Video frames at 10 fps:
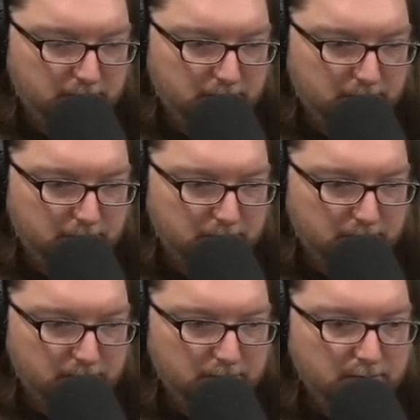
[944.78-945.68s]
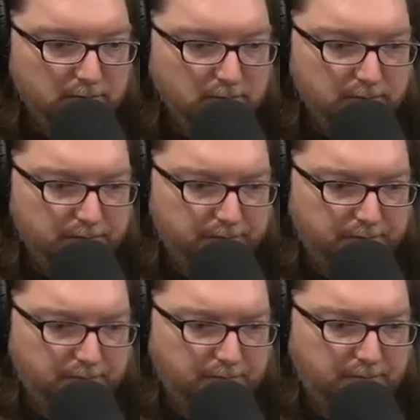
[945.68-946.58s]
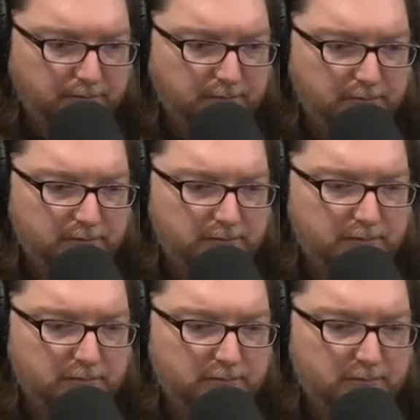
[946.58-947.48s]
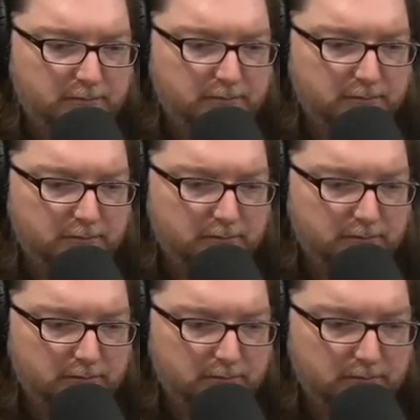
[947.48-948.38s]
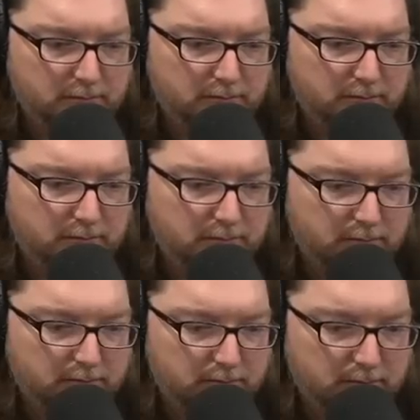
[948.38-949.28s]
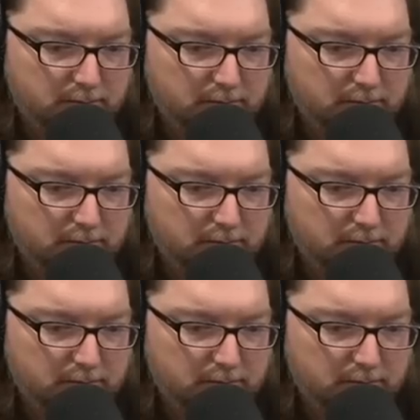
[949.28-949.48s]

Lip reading: No words are spoken by the person on screen.